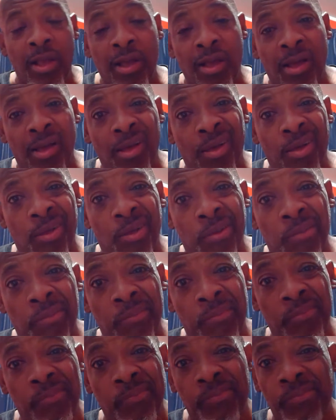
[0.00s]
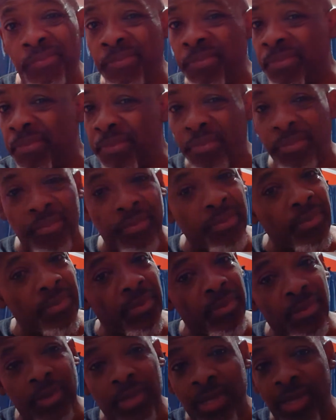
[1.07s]
The
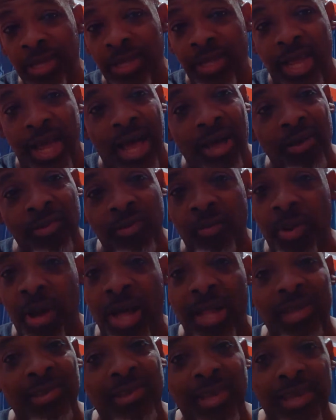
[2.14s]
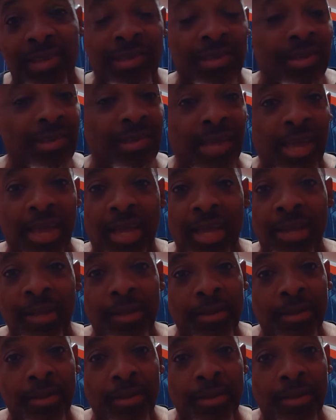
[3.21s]
housing policy is insane.